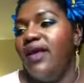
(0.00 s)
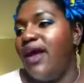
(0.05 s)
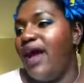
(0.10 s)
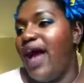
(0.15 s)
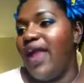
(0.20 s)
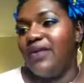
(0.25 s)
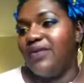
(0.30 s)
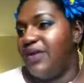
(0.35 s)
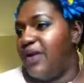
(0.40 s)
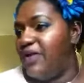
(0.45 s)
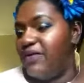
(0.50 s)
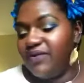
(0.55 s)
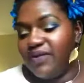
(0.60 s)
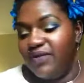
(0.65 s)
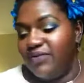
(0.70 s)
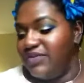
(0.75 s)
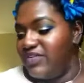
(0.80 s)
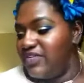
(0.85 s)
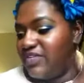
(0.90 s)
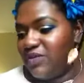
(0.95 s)
I don't know. It
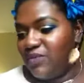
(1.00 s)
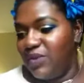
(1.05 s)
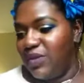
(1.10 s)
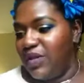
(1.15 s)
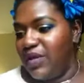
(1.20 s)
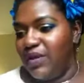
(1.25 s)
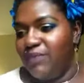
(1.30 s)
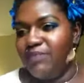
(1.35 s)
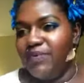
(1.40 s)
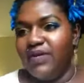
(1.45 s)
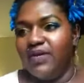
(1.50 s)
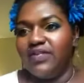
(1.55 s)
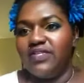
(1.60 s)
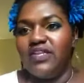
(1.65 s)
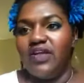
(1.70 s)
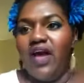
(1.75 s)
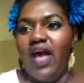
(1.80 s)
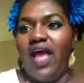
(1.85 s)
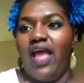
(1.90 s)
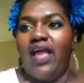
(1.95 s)
was just a really good book.
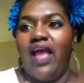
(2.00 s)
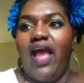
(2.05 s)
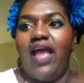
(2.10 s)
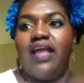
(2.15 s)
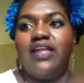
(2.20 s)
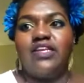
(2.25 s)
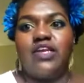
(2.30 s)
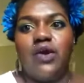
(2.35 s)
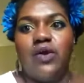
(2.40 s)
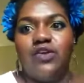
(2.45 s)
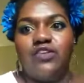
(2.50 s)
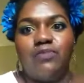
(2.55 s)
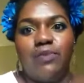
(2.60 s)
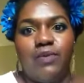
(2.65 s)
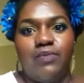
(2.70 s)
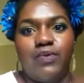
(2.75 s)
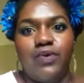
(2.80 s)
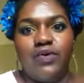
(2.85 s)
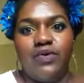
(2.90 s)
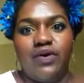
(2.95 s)
So I encourage
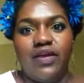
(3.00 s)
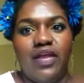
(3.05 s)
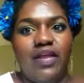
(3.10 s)
people,